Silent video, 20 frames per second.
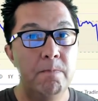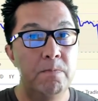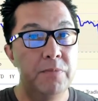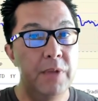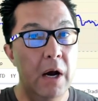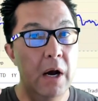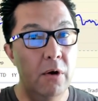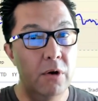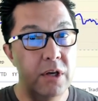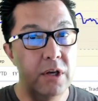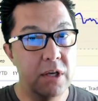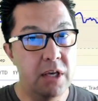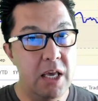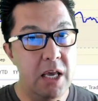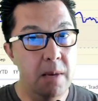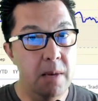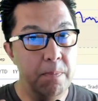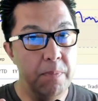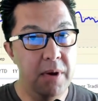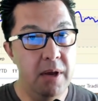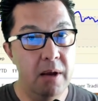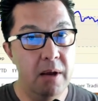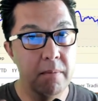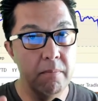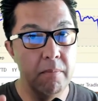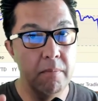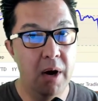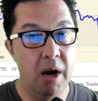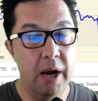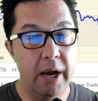Now, keep in
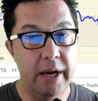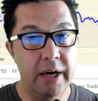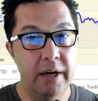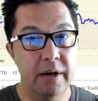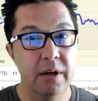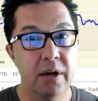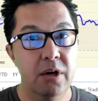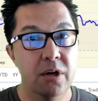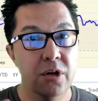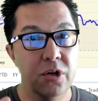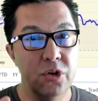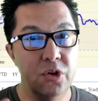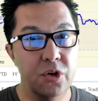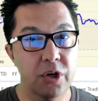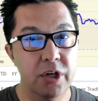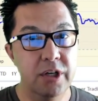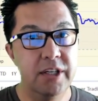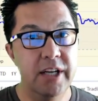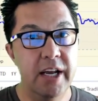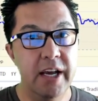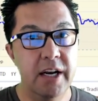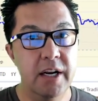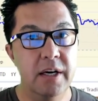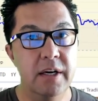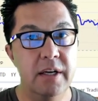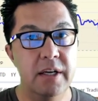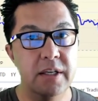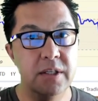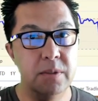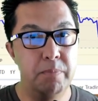mind, good
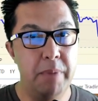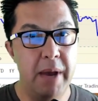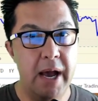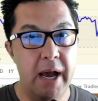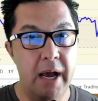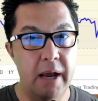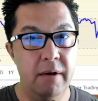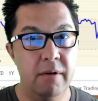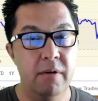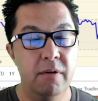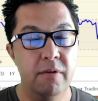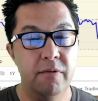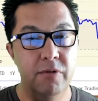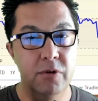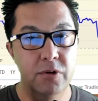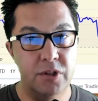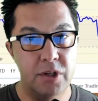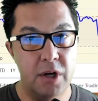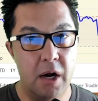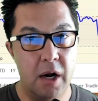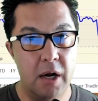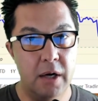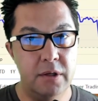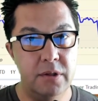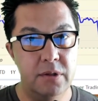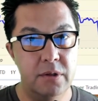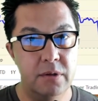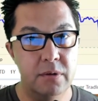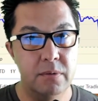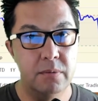data is bad for
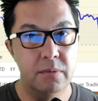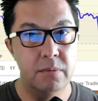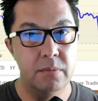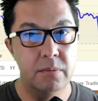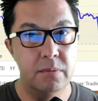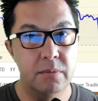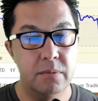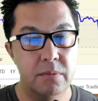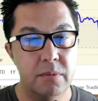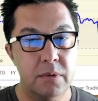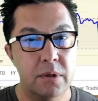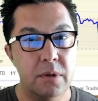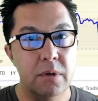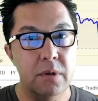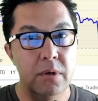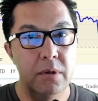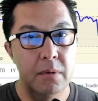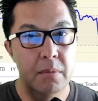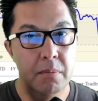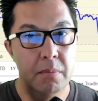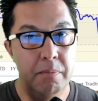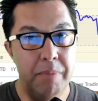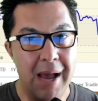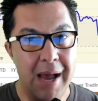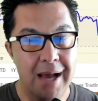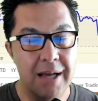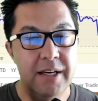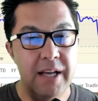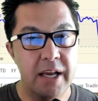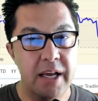stocks.
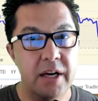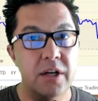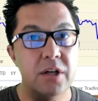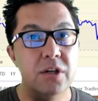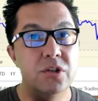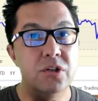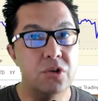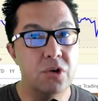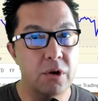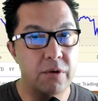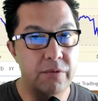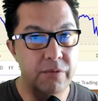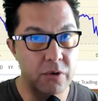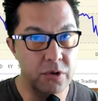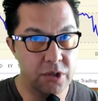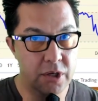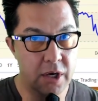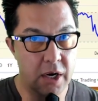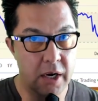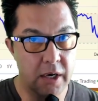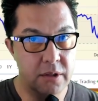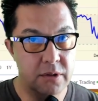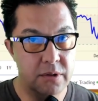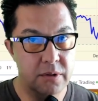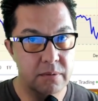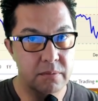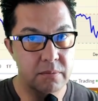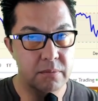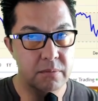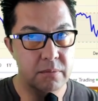Bad data is good for
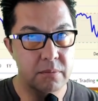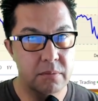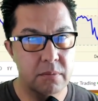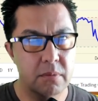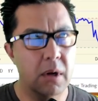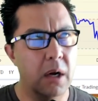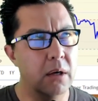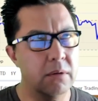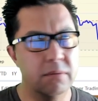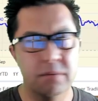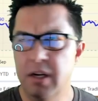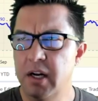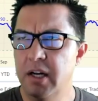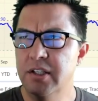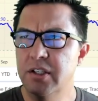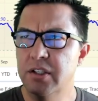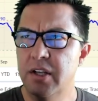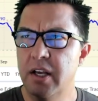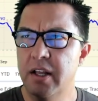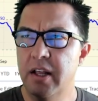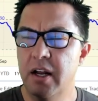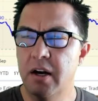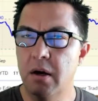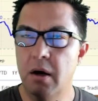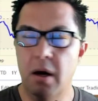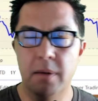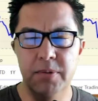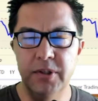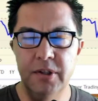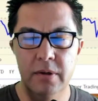stocks. Did I just say that
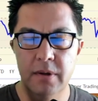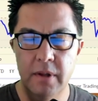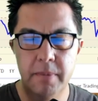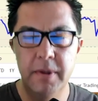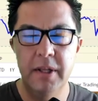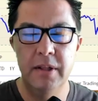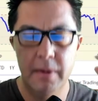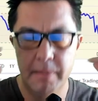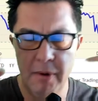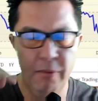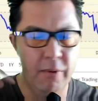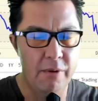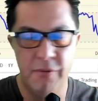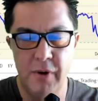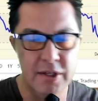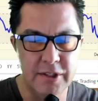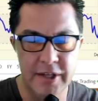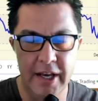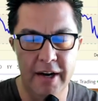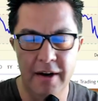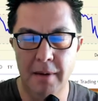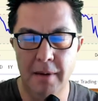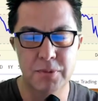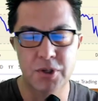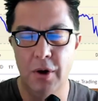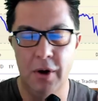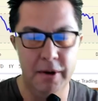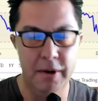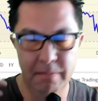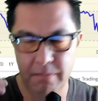opposite? Let me rephrase that. I'm
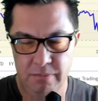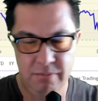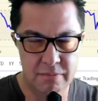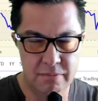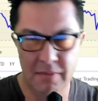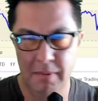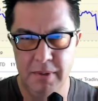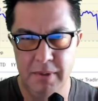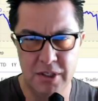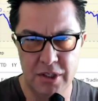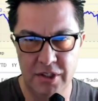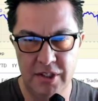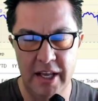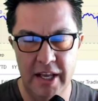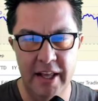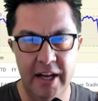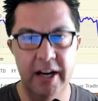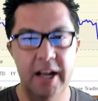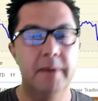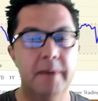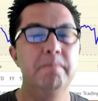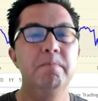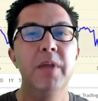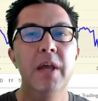sorry. Let me just say that again.